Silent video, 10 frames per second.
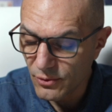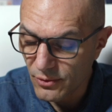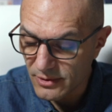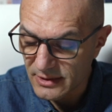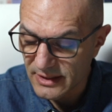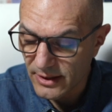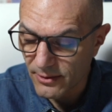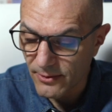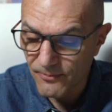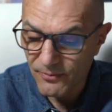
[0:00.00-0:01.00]
to
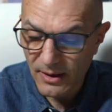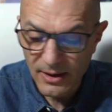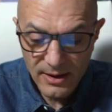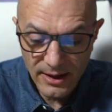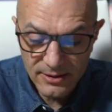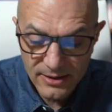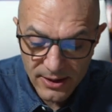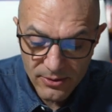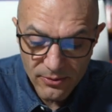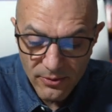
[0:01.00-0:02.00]
0. And
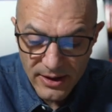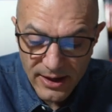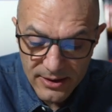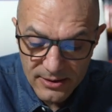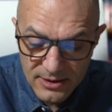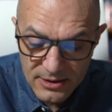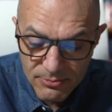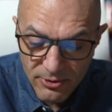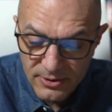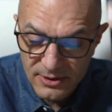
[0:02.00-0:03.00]
then we are at this
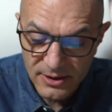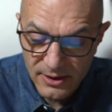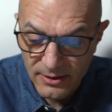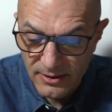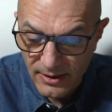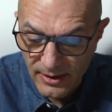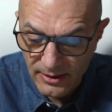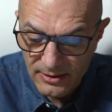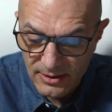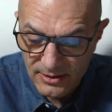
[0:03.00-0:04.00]
point here.
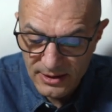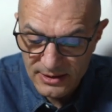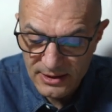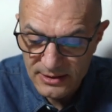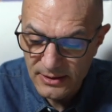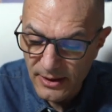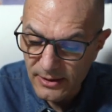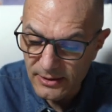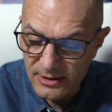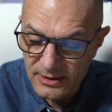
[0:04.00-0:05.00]
And this is
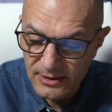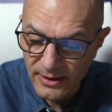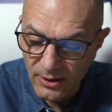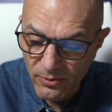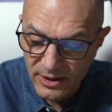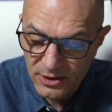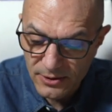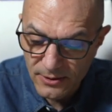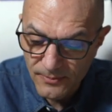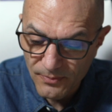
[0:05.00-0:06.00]
this
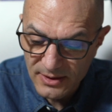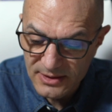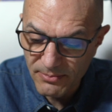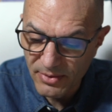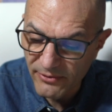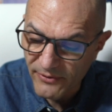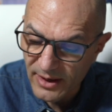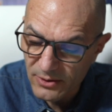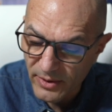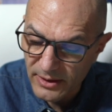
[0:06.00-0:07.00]
equation
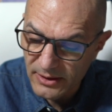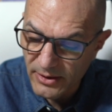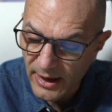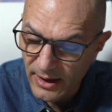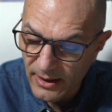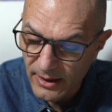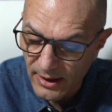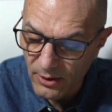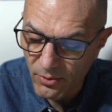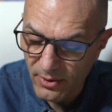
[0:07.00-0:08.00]
simplified when K
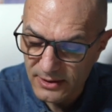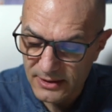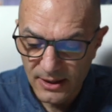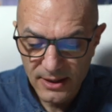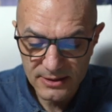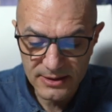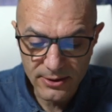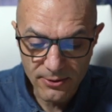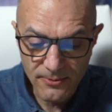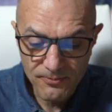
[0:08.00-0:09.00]
equals
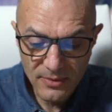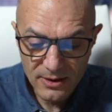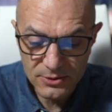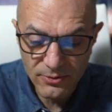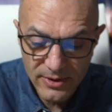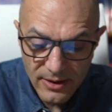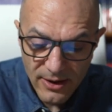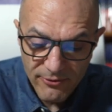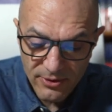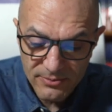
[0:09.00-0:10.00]
0. So
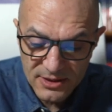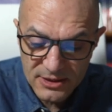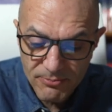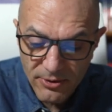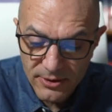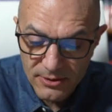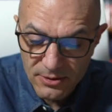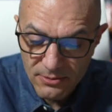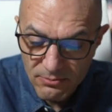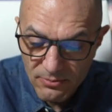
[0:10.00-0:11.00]
from this
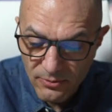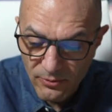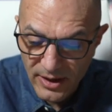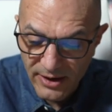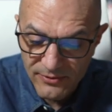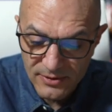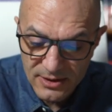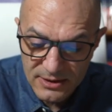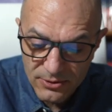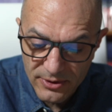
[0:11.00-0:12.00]
point, we have
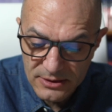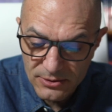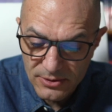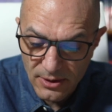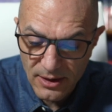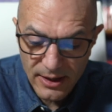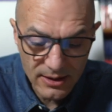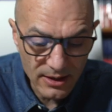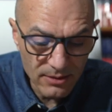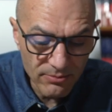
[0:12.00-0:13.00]
this horizontal line.
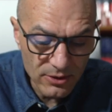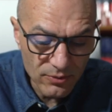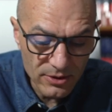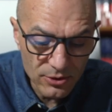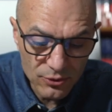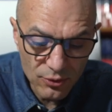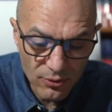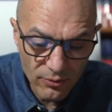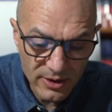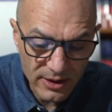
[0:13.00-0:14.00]
In between the
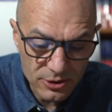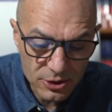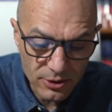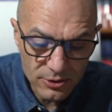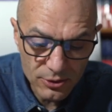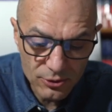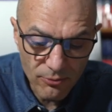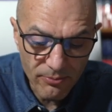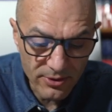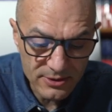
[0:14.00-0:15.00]
two, we can join the 2
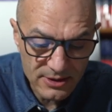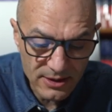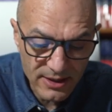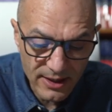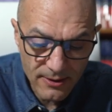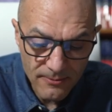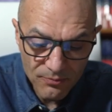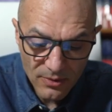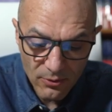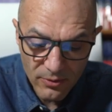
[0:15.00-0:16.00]
points. And then
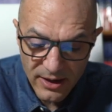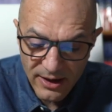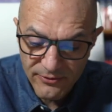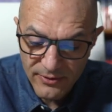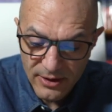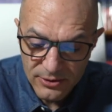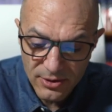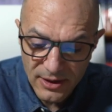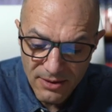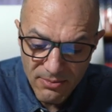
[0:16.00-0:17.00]
we have the
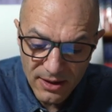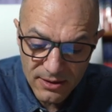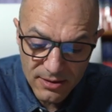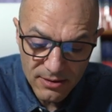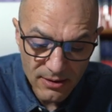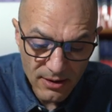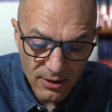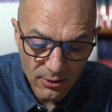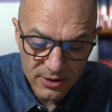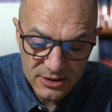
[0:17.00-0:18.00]
limit
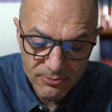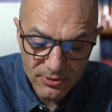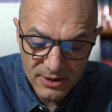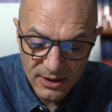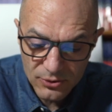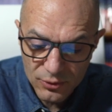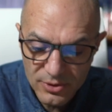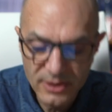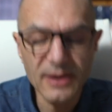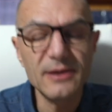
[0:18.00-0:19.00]
corresponding to
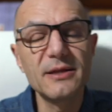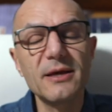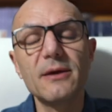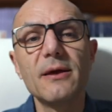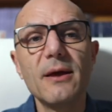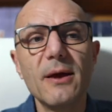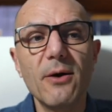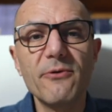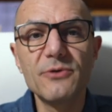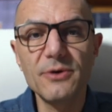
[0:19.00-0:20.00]
the yielding
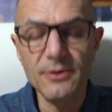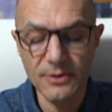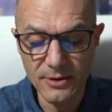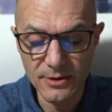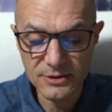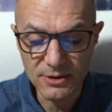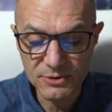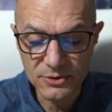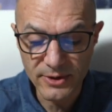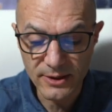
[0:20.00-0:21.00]
of the
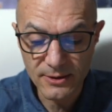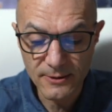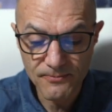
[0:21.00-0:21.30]
substrate.